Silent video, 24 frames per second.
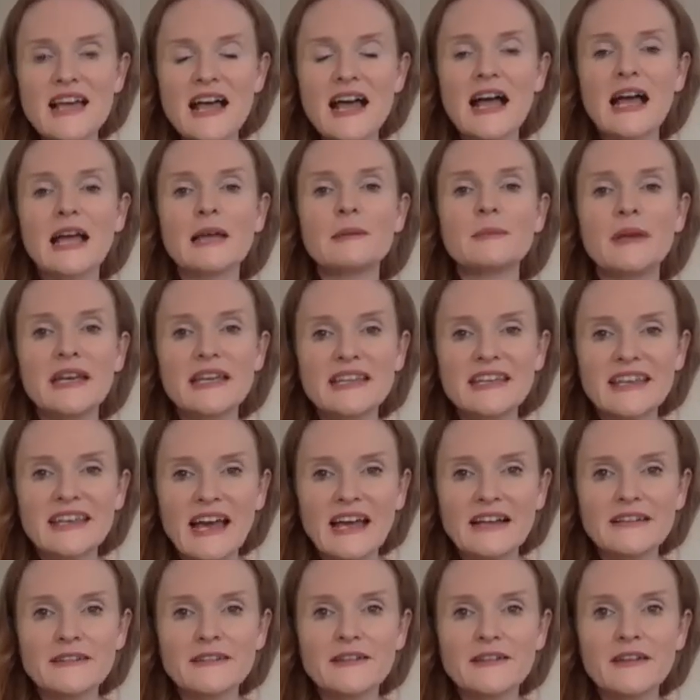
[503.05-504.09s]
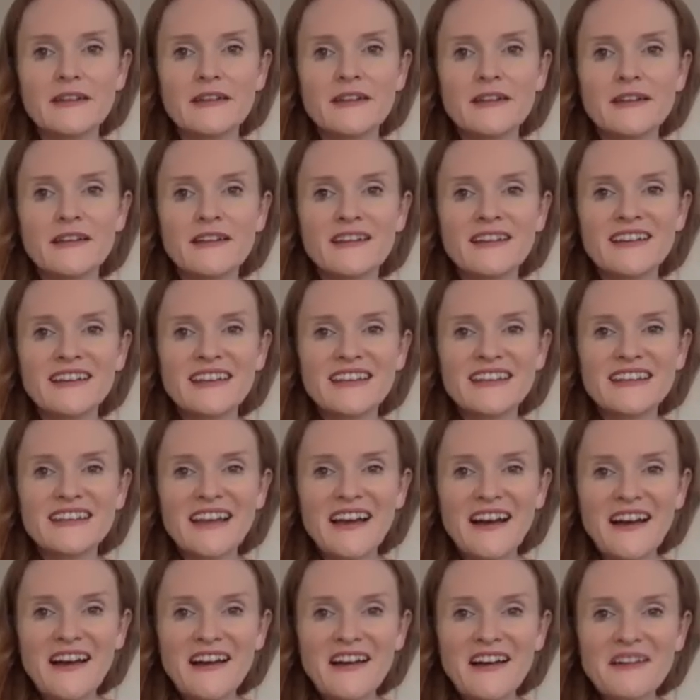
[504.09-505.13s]
time again.
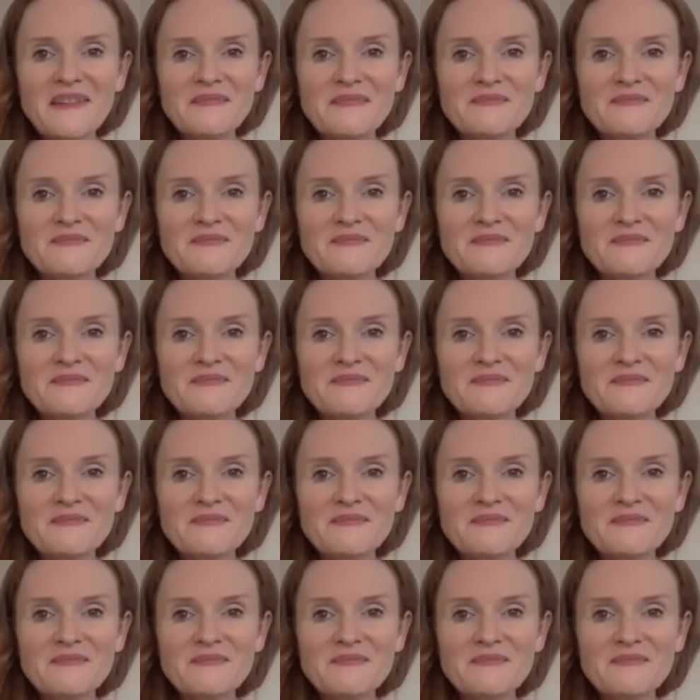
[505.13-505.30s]
Yeah?